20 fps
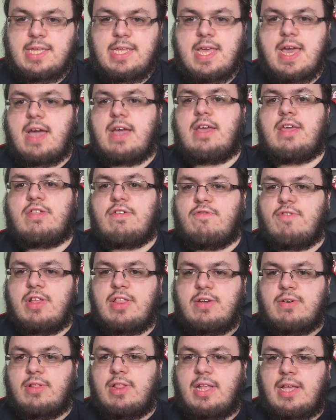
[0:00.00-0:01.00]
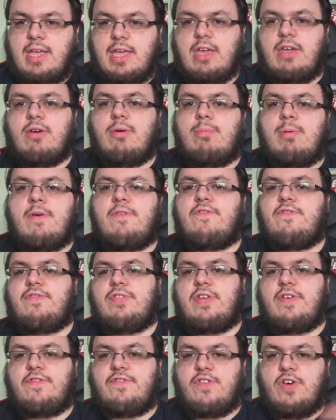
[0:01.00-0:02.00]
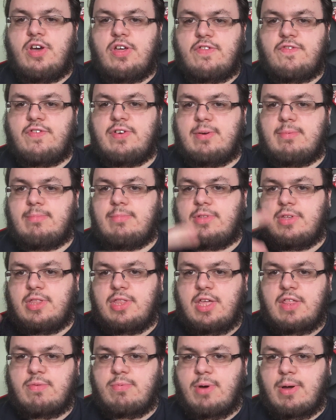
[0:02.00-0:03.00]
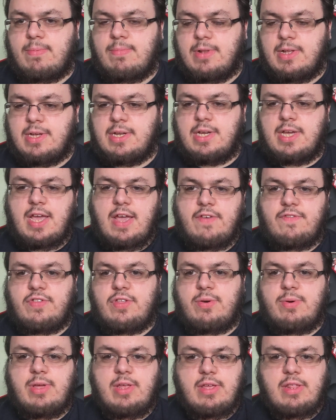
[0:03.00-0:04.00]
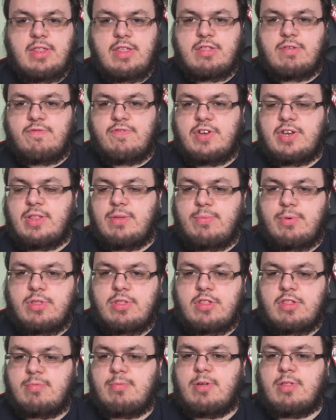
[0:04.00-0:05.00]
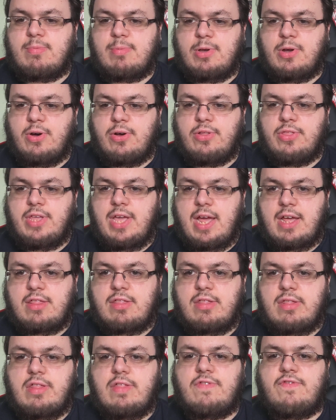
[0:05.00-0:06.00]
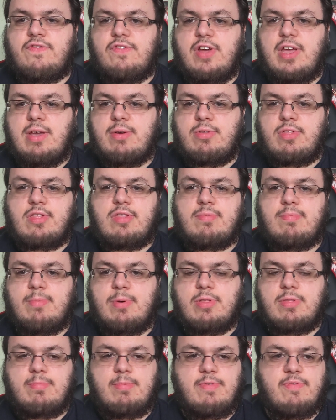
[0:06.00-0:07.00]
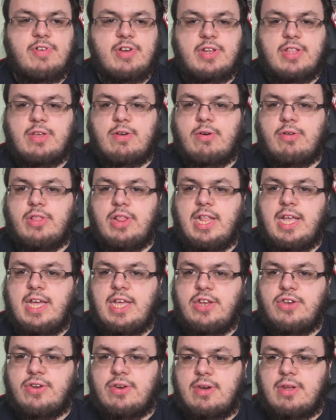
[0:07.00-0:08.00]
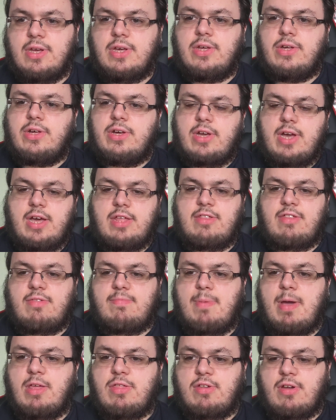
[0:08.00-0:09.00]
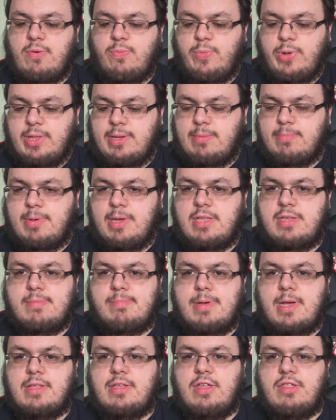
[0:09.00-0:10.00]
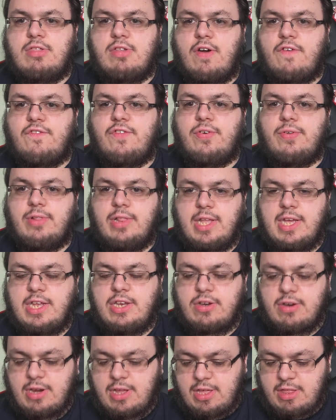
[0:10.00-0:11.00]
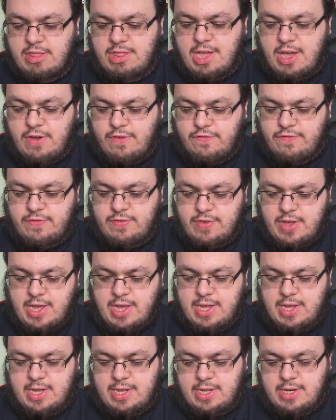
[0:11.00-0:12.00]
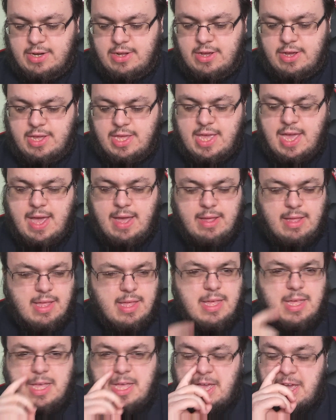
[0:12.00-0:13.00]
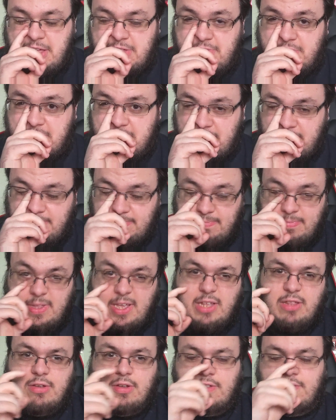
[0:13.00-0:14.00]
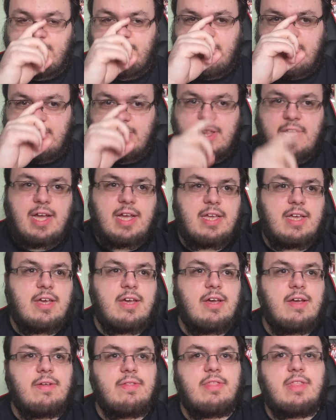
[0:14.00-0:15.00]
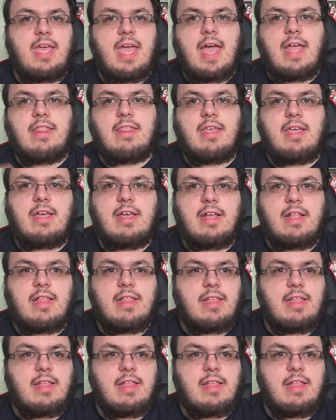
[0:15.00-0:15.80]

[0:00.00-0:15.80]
it's a really good linking up of the first film to this one, even though this originally wasn't supposed to be called The Exorcist 3. It was supposed to be originally called Legion, as it's based on William Peter Blatty's novel Legion itself. And as a result, it does feel like the ending,